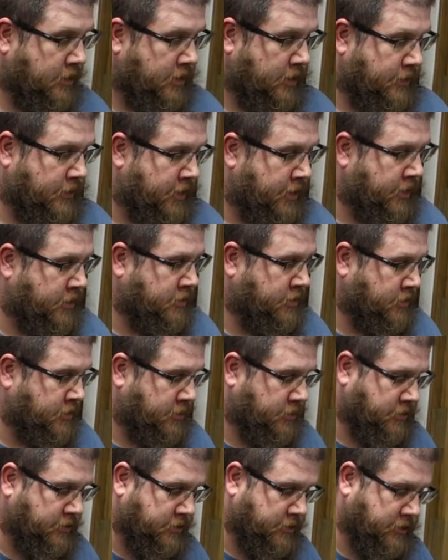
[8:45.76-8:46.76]
And then
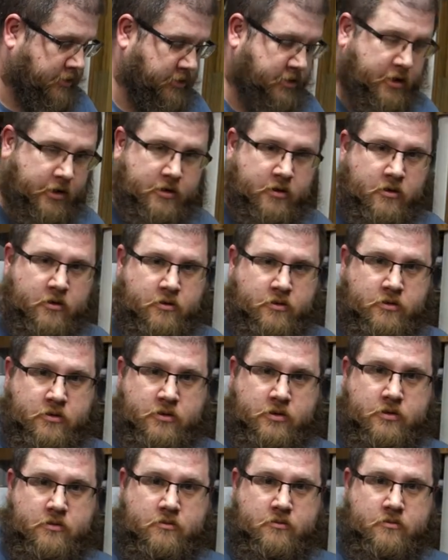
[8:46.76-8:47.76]
you just chuck
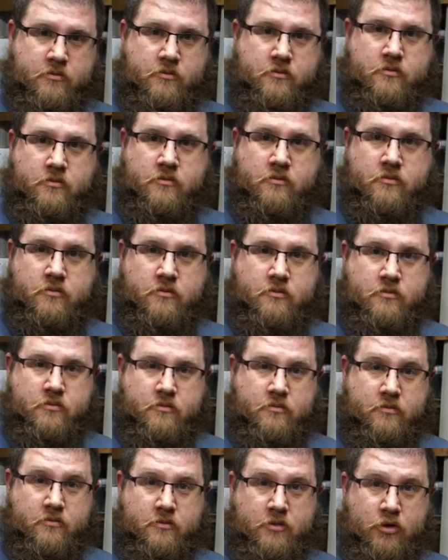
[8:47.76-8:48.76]
those
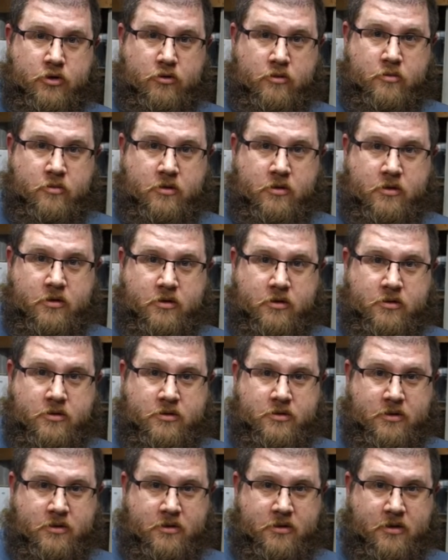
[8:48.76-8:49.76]

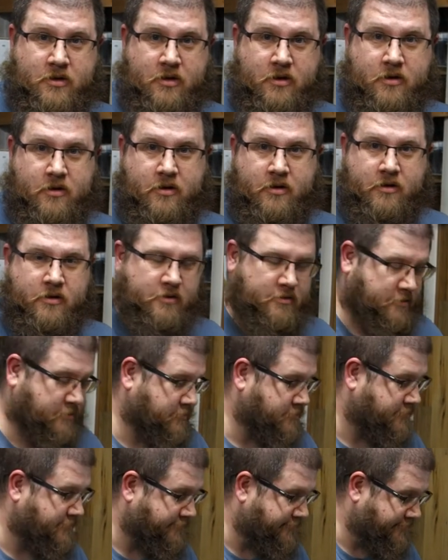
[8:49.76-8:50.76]
dubias in there
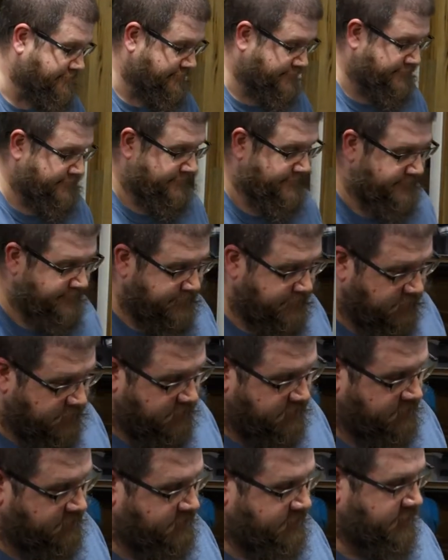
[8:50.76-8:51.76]

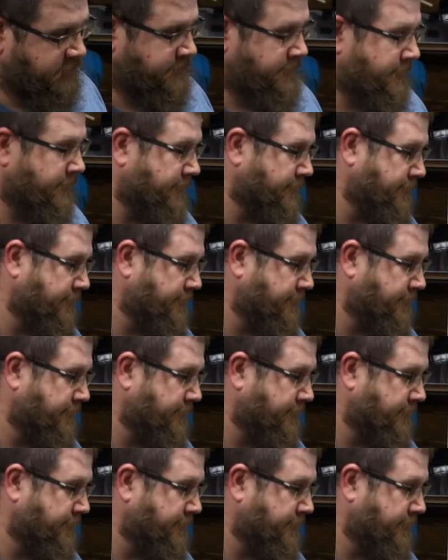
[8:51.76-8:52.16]
and you're done.